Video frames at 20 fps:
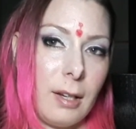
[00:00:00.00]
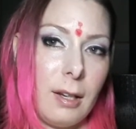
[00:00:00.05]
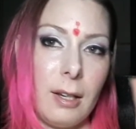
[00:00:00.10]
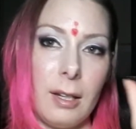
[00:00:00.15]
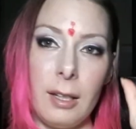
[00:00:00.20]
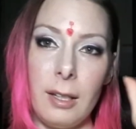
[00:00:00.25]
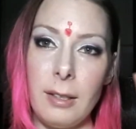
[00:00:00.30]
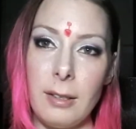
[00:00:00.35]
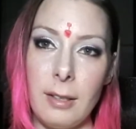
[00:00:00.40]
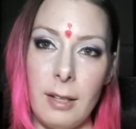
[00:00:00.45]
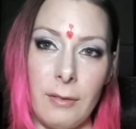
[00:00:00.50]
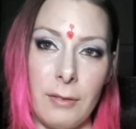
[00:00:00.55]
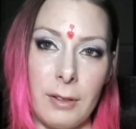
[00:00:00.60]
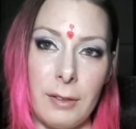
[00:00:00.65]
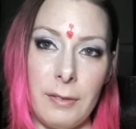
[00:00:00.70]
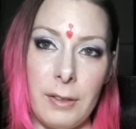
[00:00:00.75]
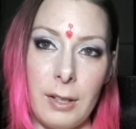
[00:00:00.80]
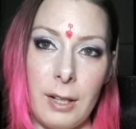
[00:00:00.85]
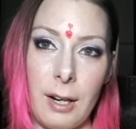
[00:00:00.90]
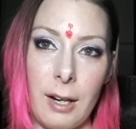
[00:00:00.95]
He's never
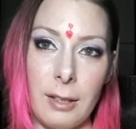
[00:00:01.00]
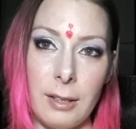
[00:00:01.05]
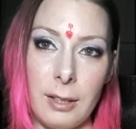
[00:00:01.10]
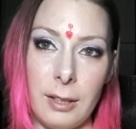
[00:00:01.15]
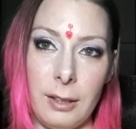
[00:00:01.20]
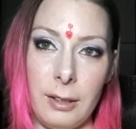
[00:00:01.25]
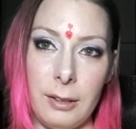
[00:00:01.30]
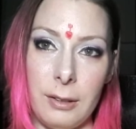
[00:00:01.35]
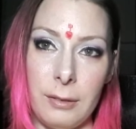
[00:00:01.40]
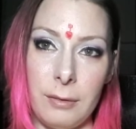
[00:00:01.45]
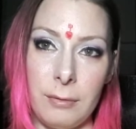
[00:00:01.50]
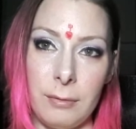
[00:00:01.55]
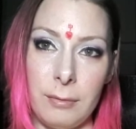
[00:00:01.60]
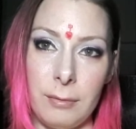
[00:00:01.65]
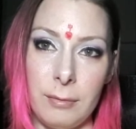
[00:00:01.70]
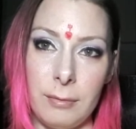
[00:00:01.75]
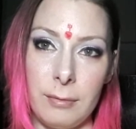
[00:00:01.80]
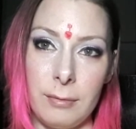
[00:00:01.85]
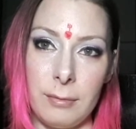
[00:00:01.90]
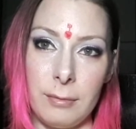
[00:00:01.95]
forgotten you.
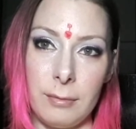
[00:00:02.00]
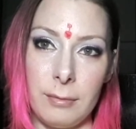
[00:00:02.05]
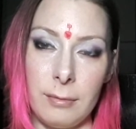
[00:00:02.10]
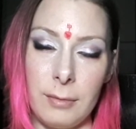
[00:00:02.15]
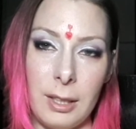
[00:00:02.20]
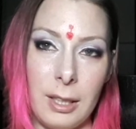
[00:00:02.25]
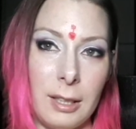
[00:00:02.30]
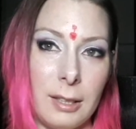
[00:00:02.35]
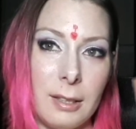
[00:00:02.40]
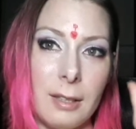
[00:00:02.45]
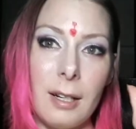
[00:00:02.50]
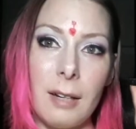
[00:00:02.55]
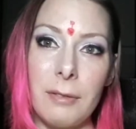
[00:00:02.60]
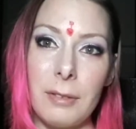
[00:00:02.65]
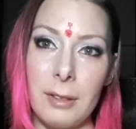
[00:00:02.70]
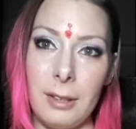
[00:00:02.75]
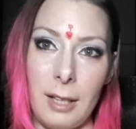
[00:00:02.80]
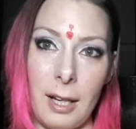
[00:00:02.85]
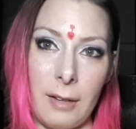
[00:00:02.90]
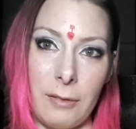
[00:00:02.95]
He's
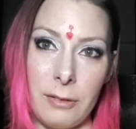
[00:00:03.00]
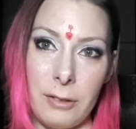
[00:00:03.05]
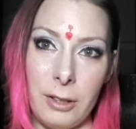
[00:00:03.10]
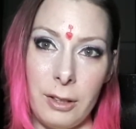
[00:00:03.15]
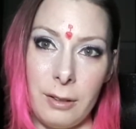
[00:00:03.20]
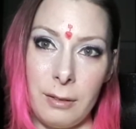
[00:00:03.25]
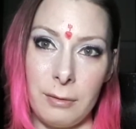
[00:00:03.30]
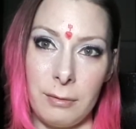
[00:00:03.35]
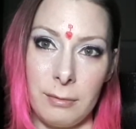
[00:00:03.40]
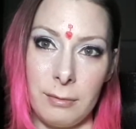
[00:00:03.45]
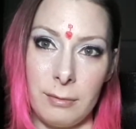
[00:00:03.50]
never left you.